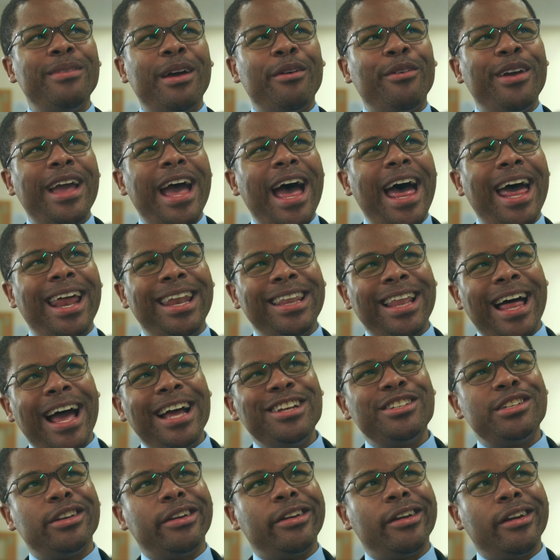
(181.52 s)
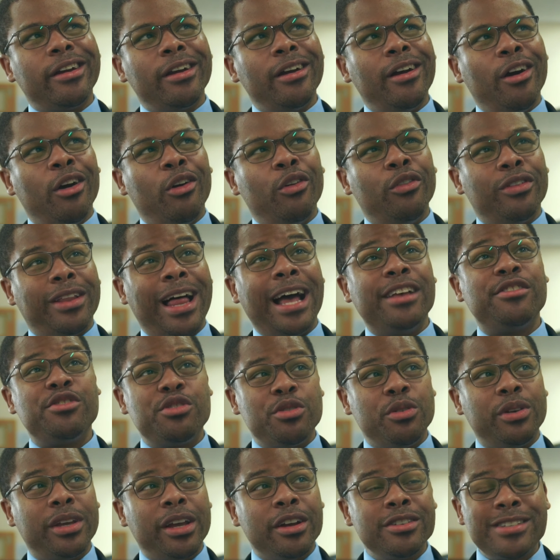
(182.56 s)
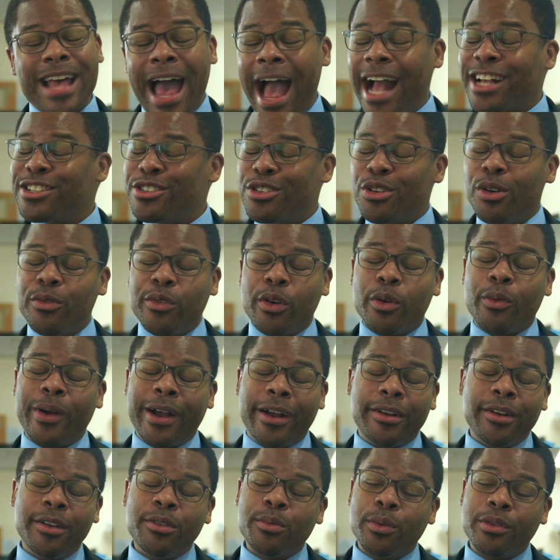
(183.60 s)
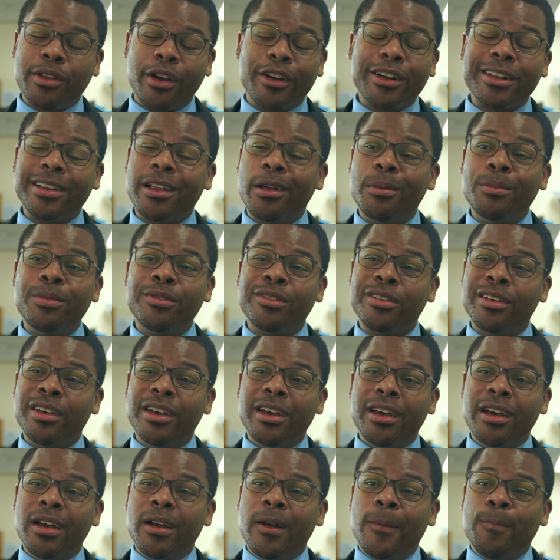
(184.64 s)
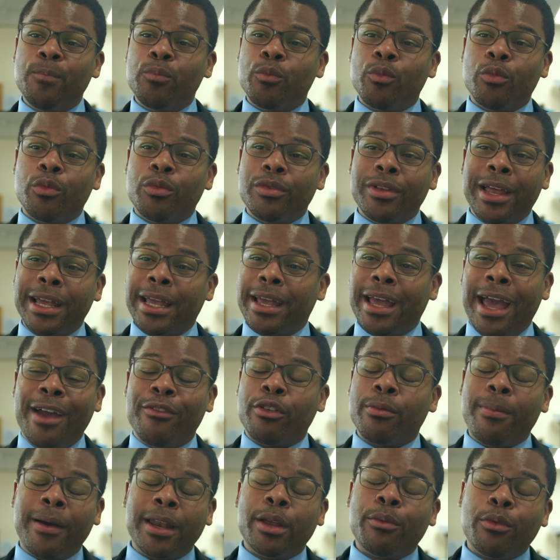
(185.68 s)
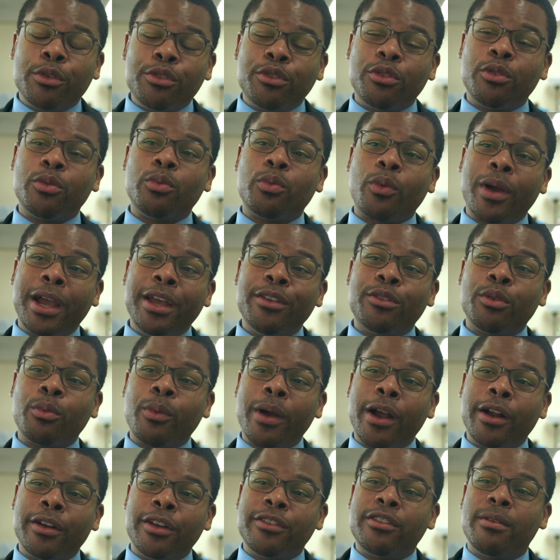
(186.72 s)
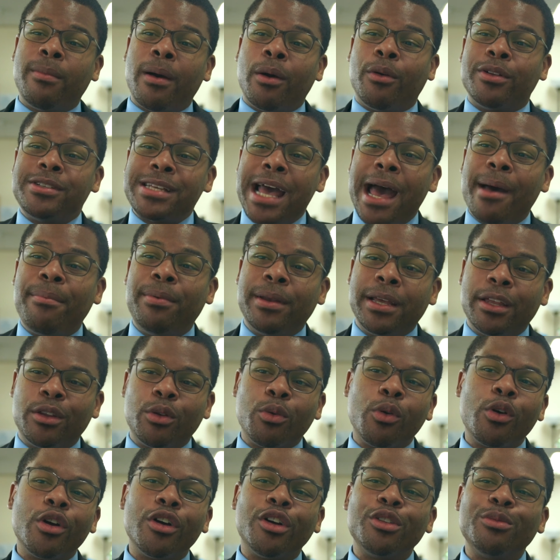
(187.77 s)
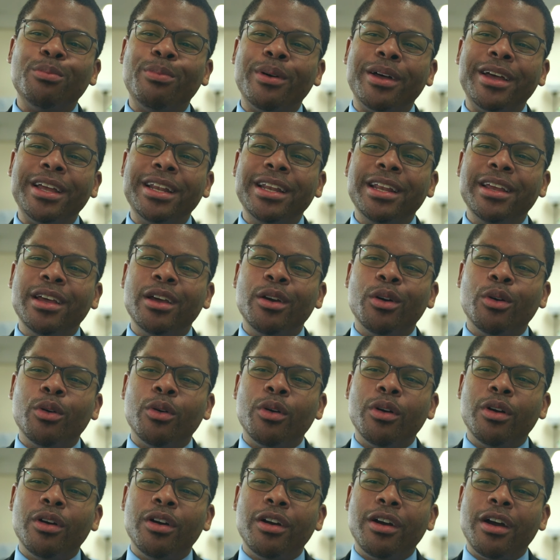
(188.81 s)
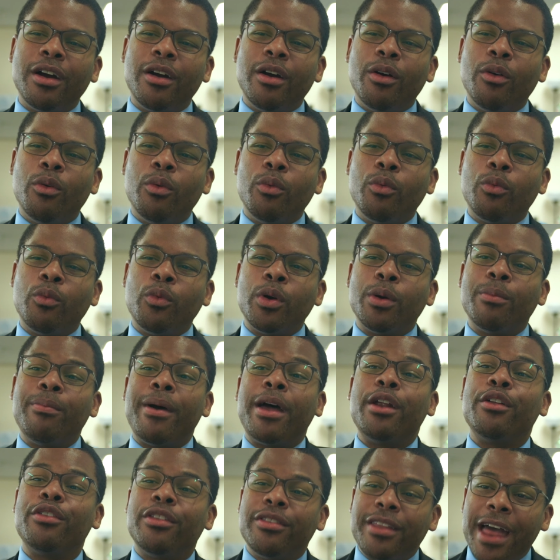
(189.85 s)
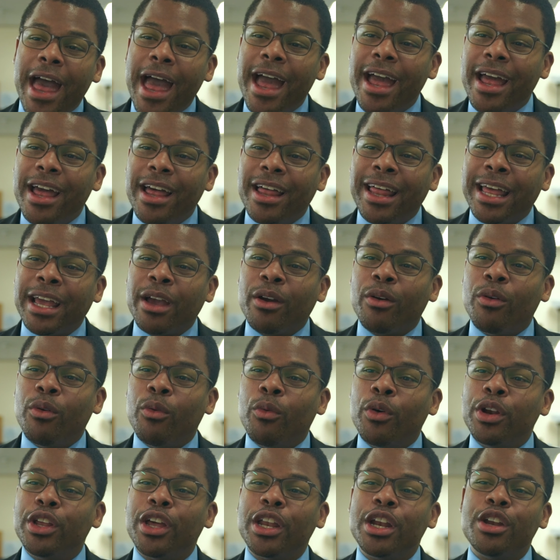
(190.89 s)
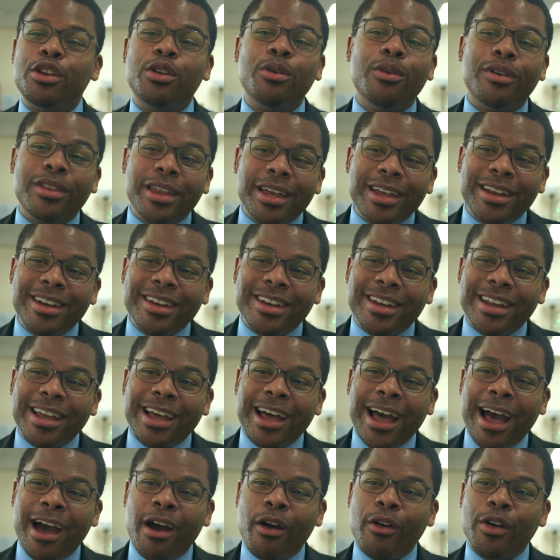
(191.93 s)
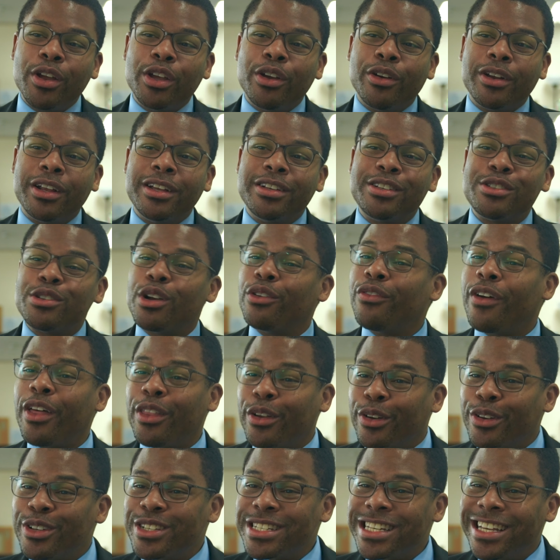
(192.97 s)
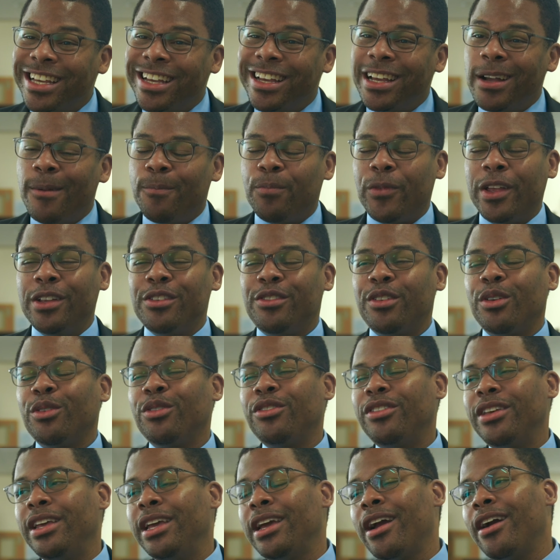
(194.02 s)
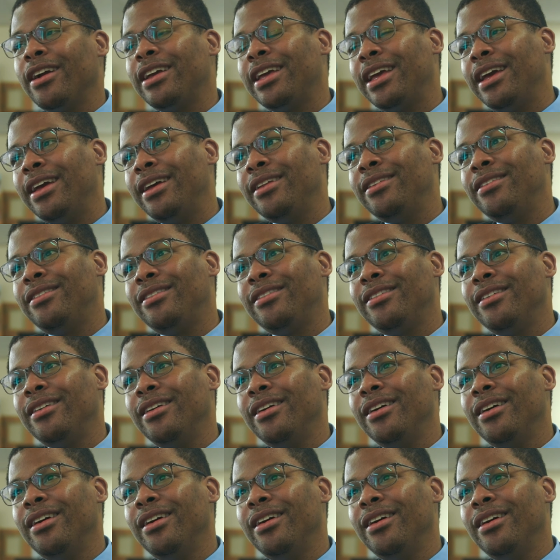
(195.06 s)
that we had last year, over the last two years, action over awareness with our clubs. Like, everybody wants to raise awareness about what's happening in the world, but we're better than that. Like, what are you going to do with it? How are you going to serve others? And so seeing our kids